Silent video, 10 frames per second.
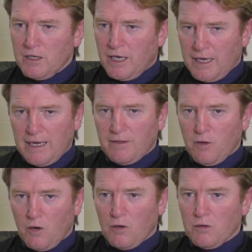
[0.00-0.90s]
you
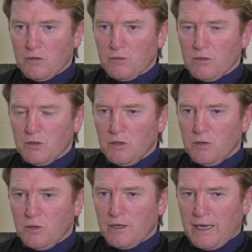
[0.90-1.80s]
cannot, you
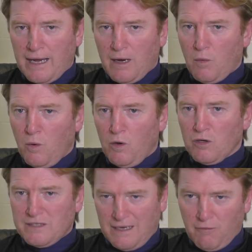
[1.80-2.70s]
know, get
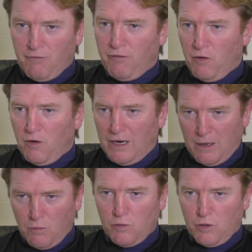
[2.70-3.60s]
outworked, outfought,
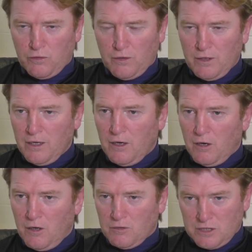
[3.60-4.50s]
outrun
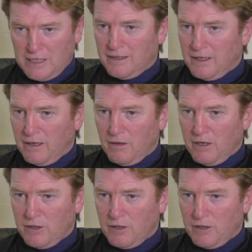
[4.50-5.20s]
on Saturday.